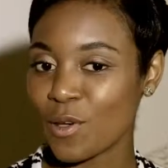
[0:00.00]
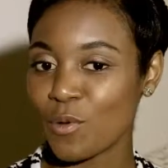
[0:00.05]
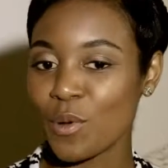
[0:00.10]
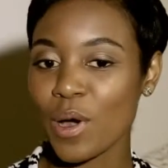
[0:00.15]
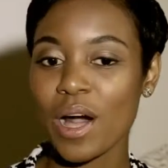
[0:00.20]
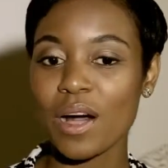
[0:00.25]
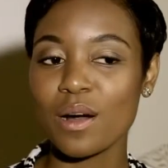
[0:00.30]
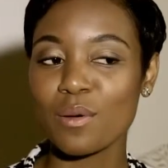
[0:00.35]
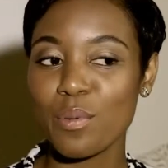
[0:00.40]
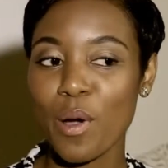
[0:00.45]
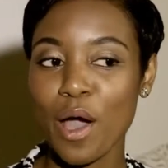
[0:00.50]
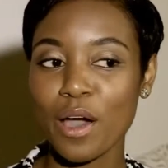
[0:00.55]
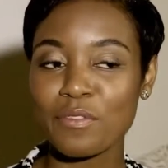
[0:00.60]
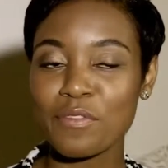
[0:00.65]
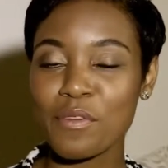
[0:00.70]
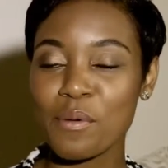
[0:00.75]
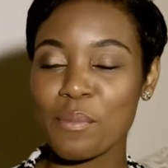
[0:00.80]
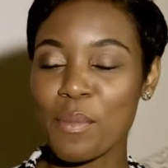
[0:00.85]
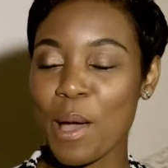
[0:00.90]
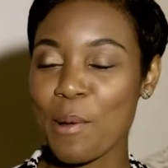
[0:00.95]
well, apart
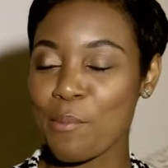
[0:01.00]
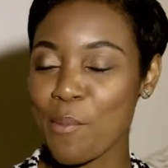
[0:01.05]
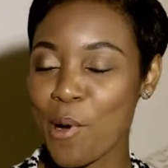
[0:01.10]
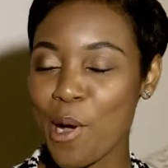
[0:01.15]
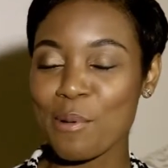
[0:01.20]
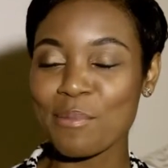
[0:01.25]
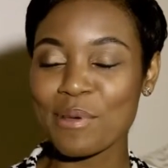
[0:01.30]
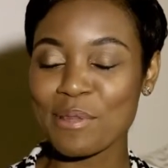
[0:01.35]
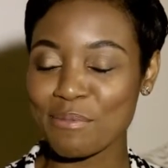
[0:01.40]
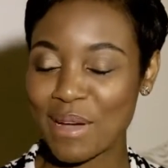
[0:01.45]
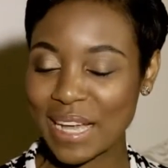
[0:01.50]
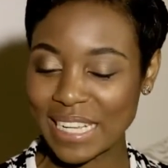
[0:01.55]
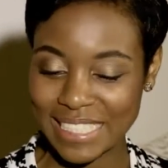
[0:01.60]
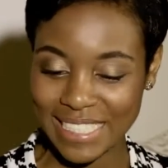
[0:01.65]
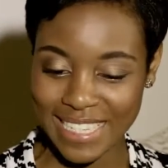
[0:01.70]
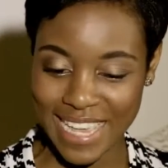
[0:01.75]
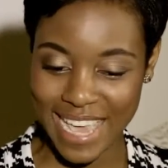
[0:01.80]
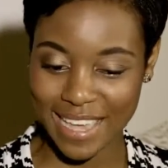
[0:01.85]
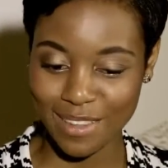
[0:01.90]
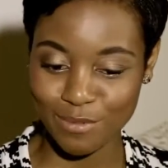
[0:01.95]
from my mom and my
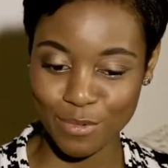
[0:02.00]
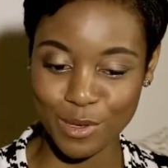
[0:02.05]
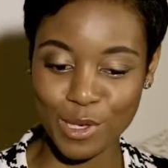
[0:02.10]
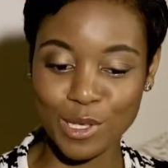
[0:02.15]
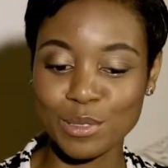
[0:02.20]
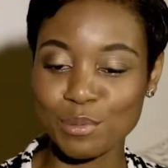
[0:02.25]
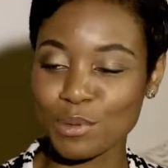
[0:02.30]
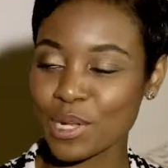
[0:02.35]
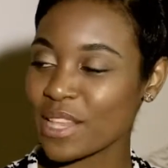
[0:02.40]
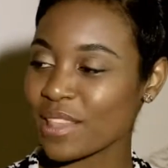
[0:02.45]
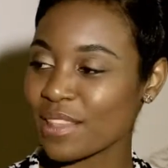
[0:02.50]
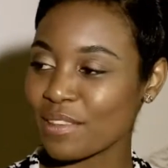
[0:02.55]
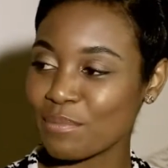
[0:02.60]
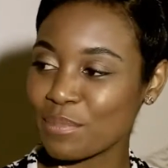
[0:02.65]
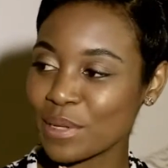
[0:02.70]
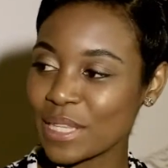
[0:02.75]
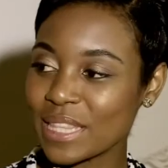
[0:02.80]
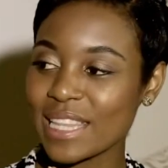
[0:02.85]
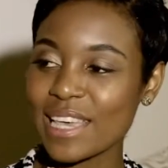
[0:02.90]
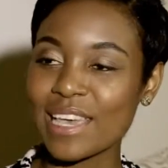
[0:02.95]
dad, because when
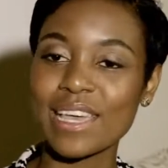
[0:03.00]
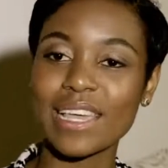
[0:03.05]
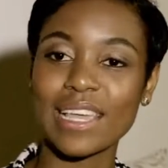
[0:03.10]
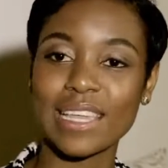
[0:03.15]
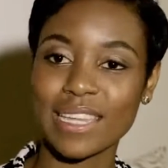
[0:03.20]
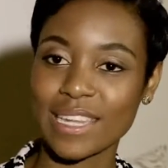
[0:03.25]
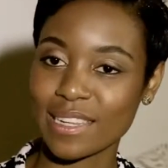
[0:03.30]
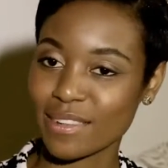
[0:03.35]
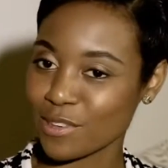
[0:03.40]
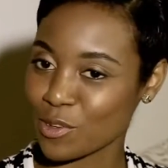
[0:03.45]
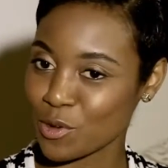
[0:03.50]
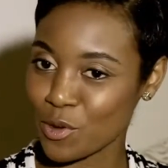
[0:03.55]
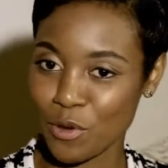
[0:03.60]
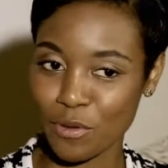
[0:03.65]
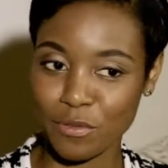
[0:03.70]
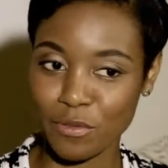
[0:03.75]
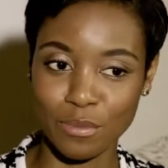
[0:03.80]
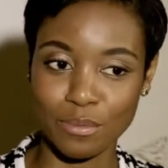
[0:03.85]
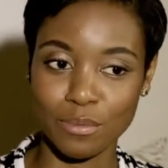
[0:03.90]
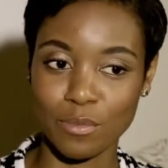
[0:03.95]
they've been there, you
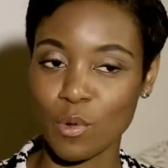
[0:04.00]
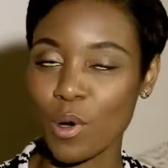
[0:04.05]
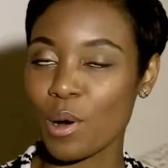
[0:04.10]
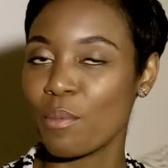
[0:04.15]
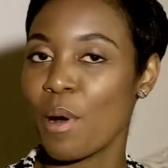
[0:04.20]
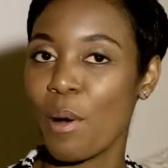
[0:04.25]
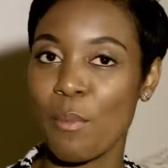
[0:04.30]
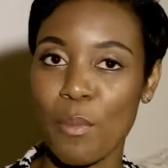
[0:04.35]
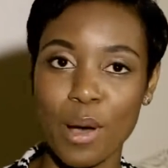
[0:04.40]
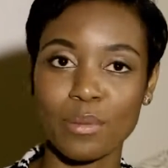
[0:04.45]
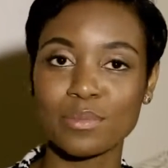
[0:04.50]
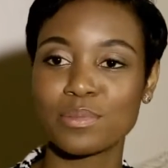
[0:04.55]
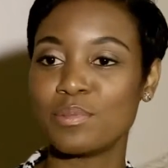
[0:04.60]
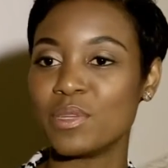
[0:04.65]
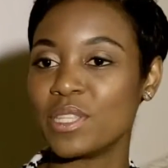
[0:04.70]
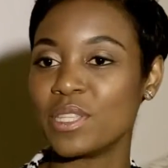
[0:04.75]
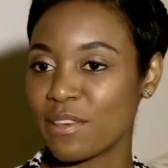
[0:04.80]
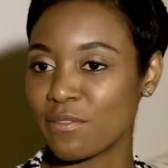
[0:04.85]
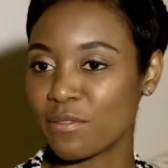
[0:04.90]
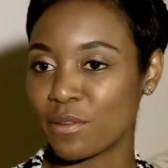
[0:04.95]
know, from, well, my mom's
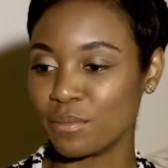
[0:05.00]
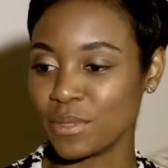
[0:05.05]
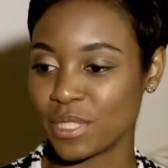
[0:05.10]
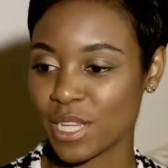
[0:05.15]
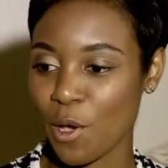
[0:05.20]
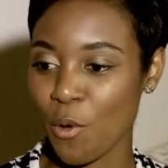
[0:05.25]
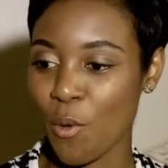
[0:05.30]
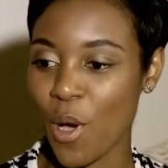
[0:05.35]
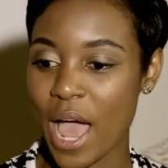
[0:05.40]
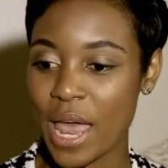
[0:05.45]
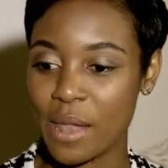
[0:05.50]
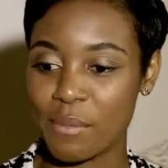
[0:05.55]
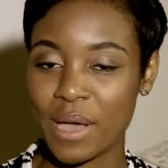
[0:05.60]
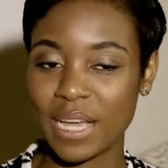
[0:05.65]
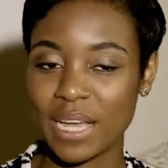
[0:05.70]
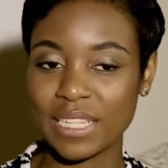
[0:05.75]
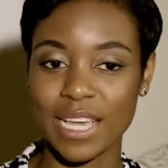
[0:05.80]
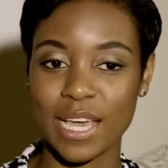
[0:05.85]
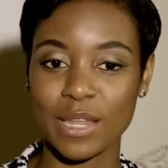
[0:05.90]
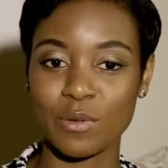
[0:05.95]
been there from day one.
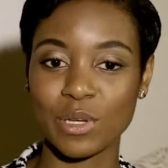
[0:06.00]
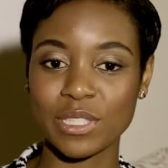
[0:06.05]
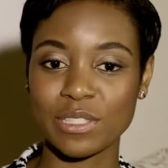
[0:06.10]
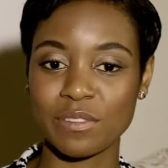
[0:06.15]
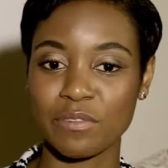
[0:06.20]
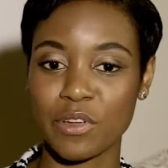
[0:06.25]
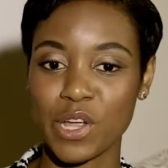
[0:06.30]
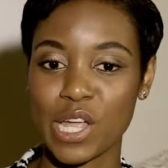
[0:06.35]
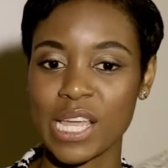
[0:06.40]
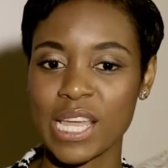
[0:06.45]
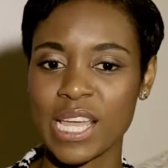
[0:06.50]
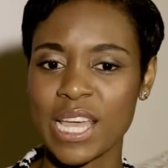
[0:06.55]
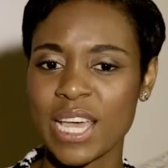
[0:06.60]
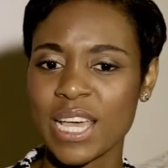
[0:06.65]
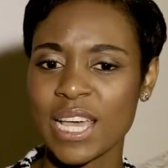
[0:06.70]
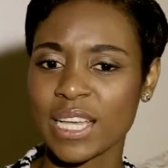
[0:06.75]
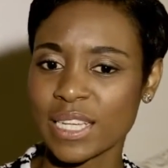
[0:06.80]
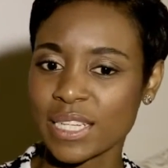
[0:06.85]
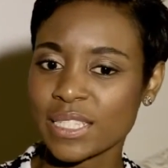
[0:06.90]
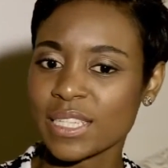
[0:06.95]
My dad was a very
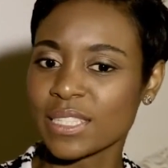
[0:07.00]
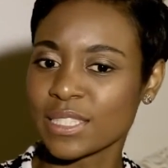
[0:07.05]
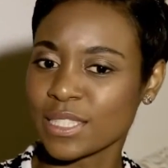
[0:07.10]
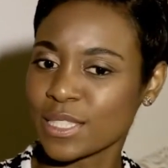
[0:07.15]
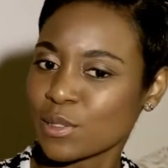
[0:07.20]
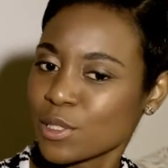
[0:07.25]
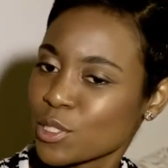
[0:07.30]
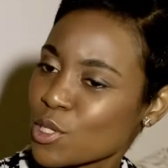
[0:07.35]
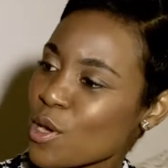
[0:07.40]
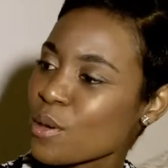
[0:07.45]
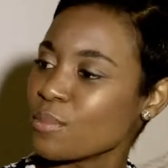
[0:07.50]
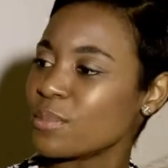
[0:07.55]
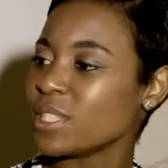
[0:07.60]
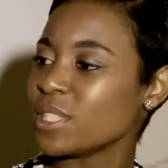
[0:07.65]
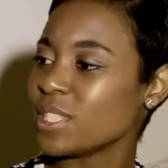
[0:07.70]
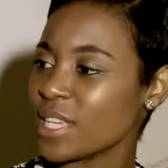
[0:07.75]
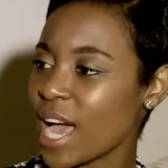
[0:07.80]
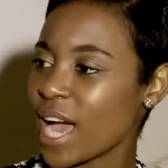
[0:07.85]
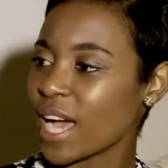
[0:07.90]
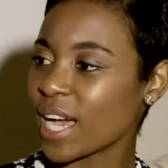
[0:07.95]

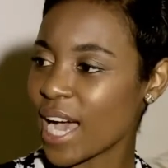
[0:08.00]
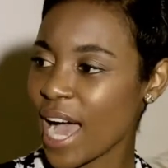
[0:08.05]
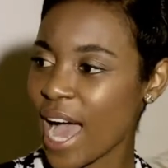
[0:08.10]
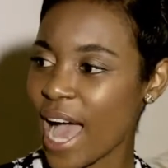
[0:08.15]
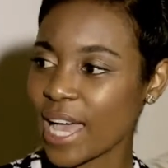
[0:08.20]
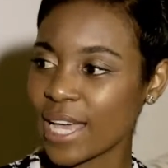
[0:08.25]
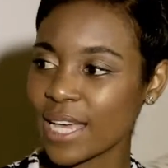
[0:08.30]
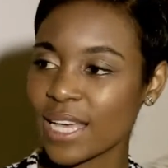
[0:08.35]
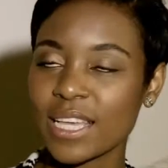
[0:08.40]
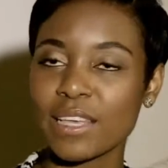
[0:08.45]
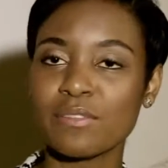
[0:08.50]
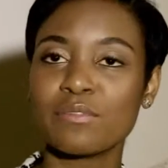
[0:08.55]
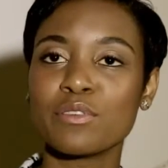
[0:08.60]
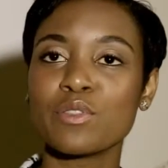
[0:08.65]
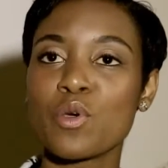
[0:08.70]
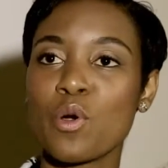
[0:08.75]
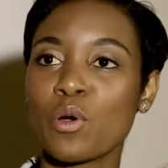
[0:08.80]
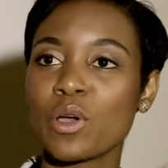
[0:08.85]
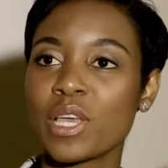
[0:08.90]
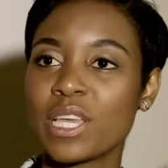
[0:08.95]
determined young guy,
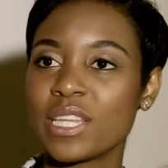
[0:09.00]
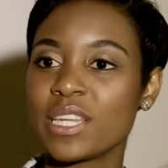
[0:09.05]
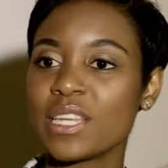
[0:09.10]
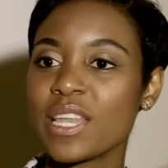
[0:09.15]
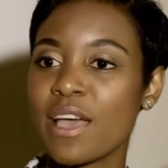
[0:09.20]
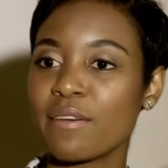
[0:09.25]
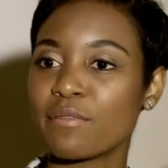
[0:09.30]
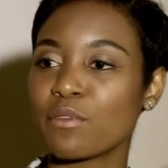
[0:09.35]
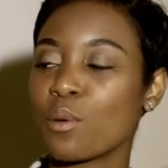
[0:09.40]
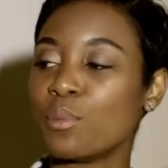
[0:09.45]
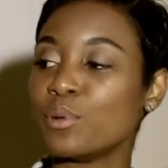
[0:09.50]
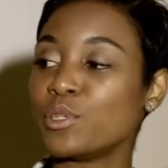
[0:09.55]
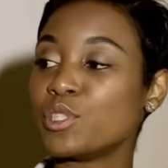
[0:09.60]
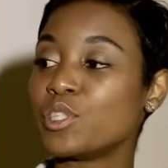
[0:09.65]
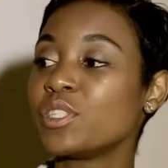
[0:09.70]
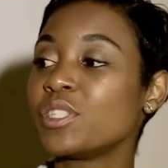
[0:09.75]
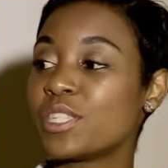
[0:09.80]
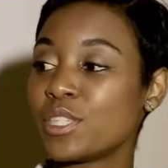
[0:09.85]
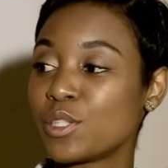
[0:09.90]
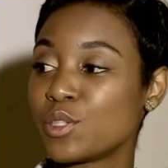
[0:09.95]
even though he didn't have the
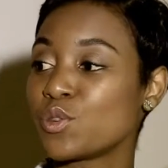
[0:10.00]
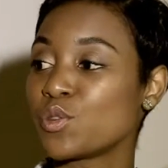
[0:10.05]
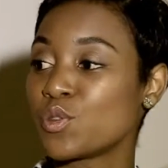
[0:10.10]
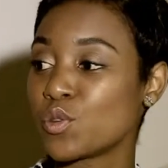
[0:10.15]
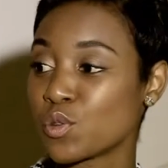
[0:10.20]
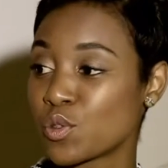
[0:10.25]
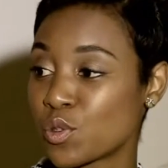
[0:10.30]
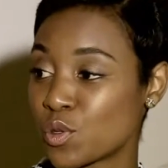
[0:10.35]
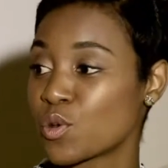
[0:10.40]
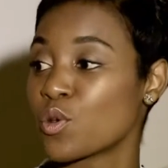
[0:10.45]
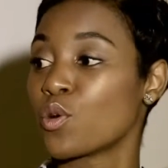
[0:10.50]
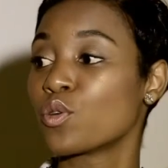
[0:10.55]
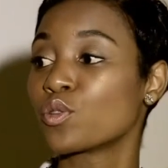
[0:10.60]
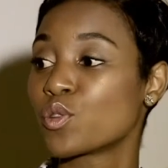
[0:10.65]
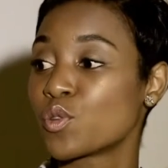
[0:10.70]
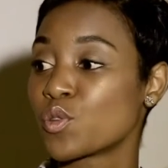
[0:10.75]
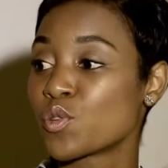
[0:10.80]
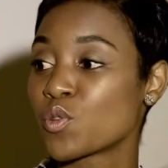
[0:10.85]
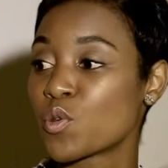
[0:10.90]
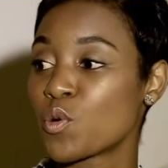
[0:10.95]
opportunity to go
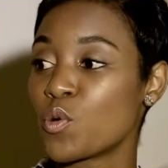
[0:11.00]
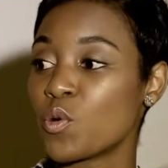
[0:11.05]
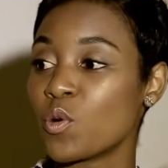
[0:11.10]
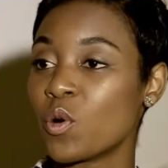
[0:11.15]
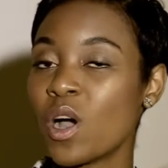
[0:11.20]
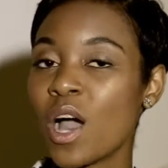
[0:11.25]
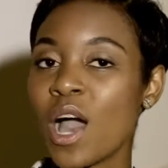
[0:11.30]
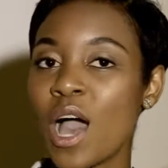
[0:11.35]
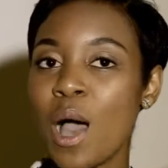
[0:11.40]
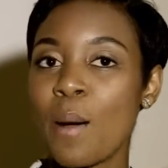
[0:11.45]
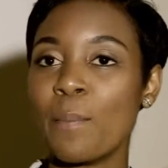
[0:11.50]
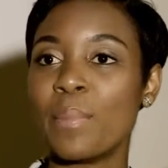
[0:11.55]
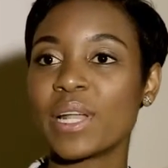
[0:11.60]
to school.